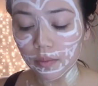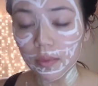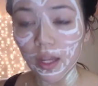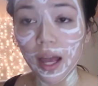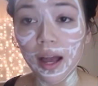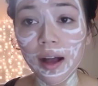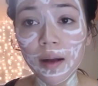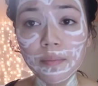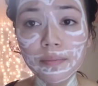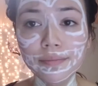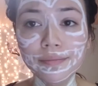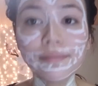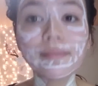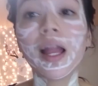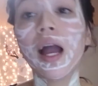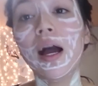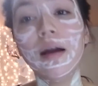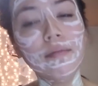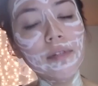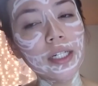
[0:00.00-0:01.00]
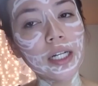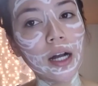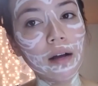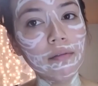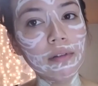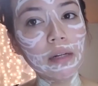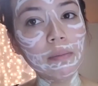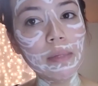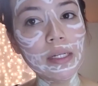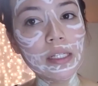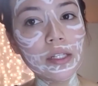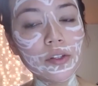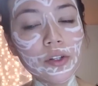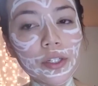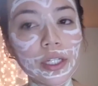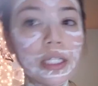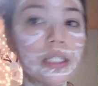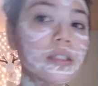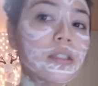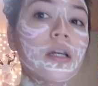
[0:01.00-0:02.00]
I'm very confident in my scissor
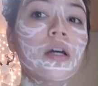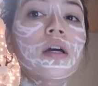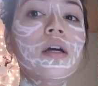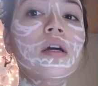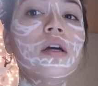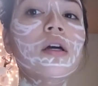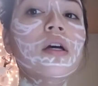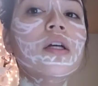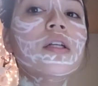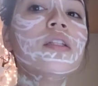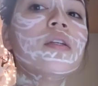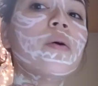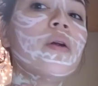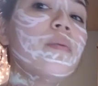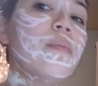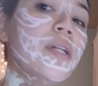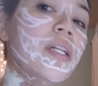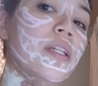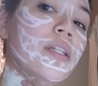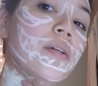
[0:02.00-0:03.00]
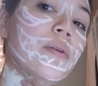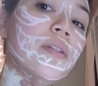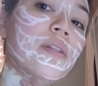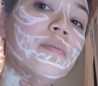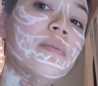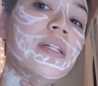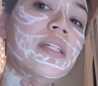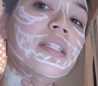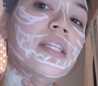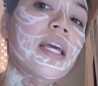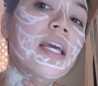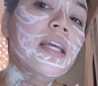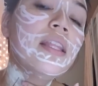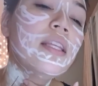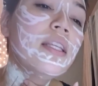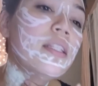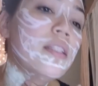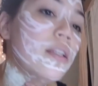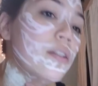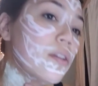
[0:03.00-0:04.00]
skills. So what I'm going to do is I'm going to take
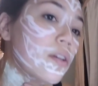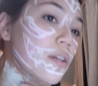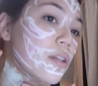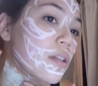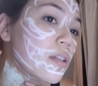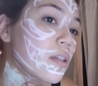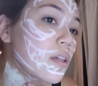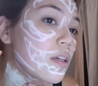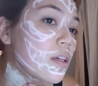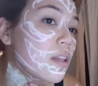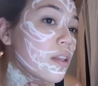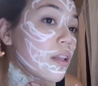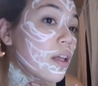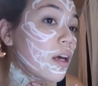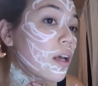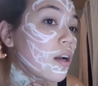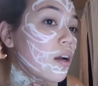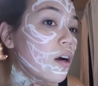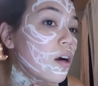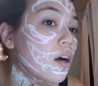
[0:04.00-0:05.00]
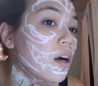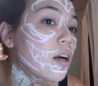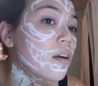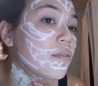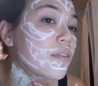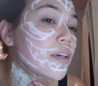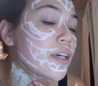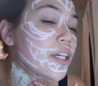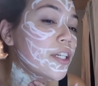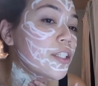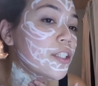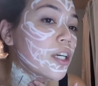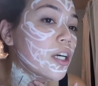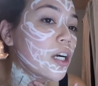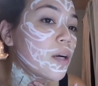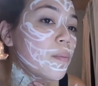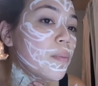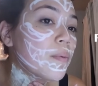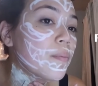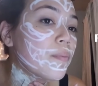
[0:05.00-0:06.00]
these scissors that aren't very
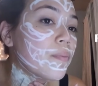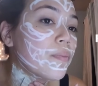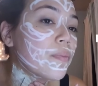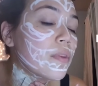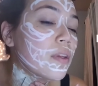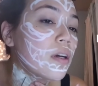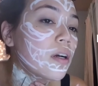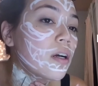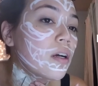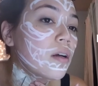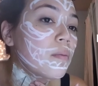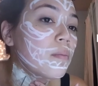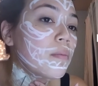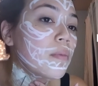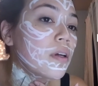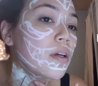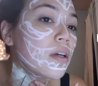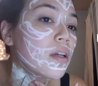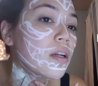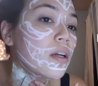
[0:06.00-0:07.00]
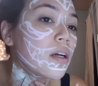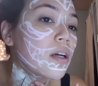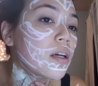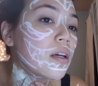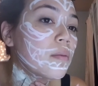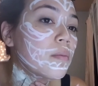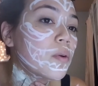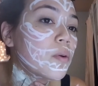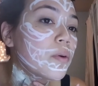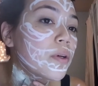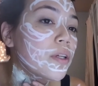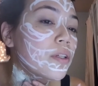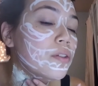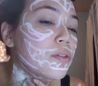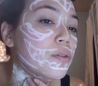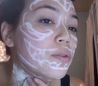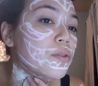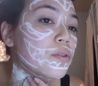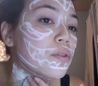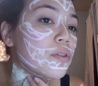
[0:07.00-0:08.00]
sharp, and I am going
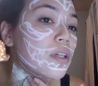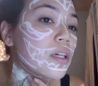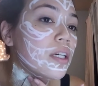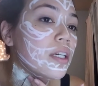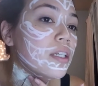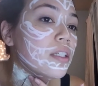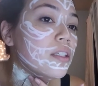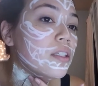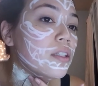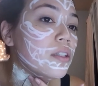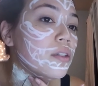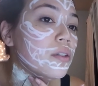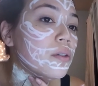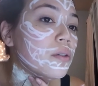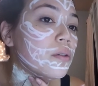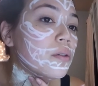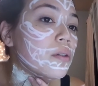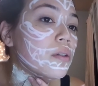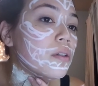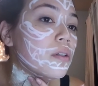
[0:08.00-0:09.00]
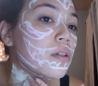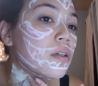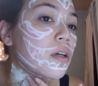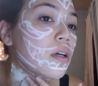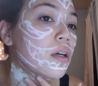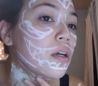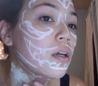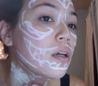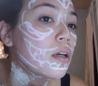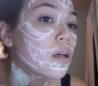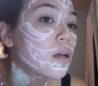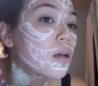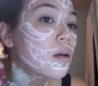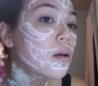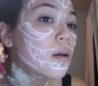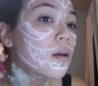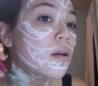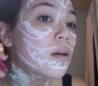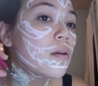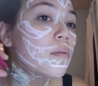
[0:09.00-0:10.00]
to try to
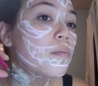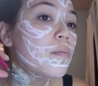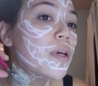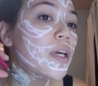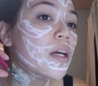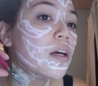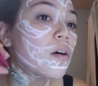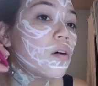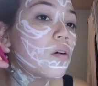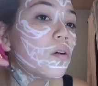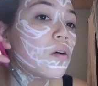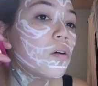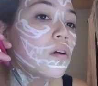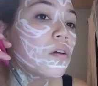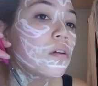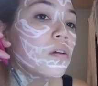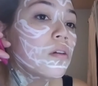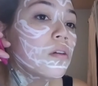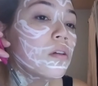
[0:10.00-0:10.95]
make a hole.